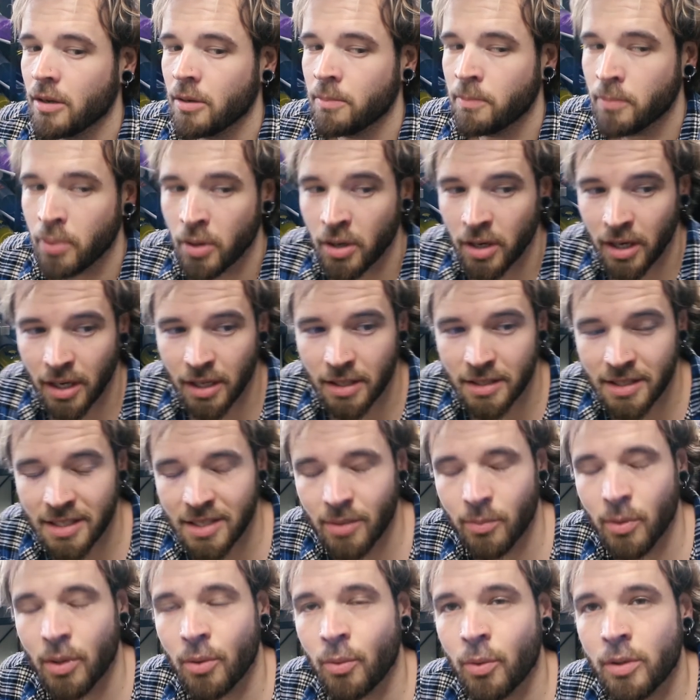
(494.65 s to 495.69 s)
You put it
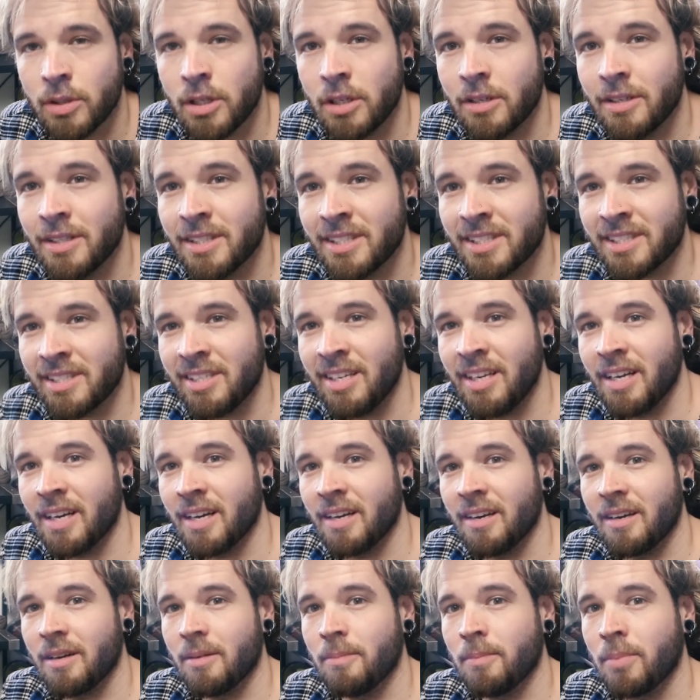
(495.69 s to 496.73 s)
somewhere where you can see
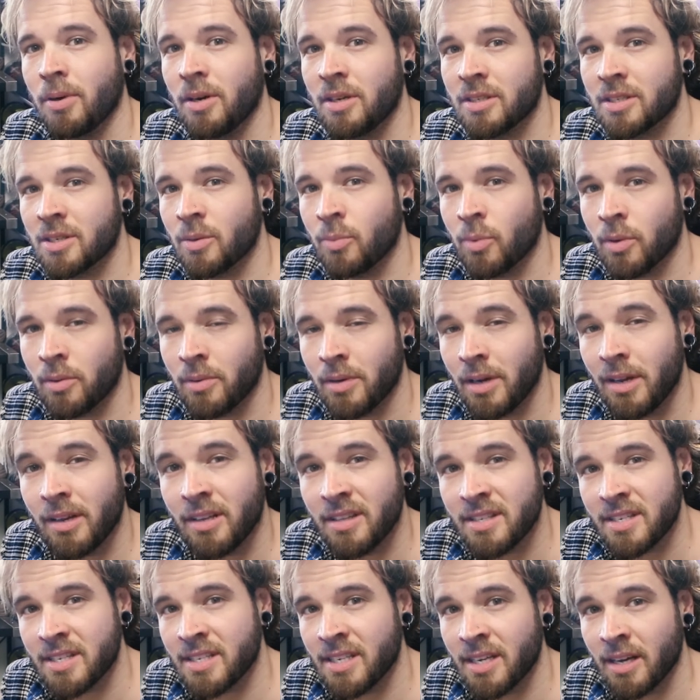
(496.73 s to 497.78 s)
it. Put it somewhere where you
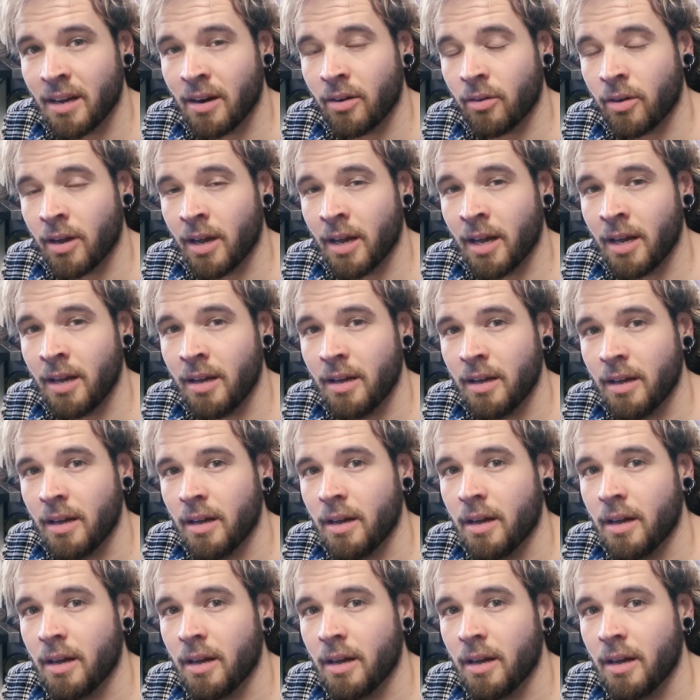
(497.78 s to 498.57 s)
can see it, okay?